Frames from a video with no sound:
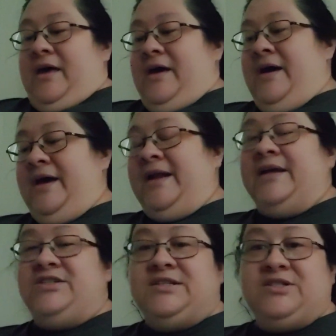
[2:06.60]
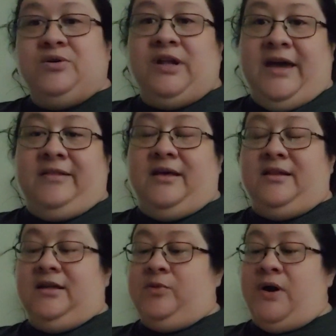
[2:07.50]
And I just don't like that.
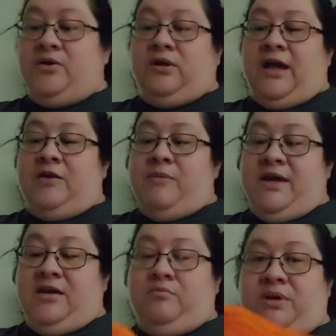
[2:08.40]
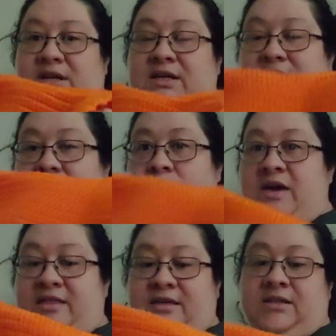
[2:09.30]
That's why I don't like making beanies the
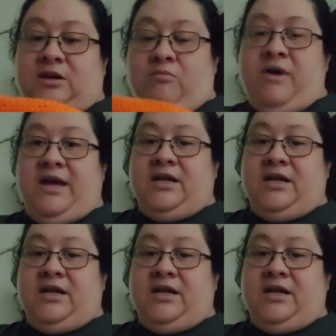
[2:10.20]
way these are made,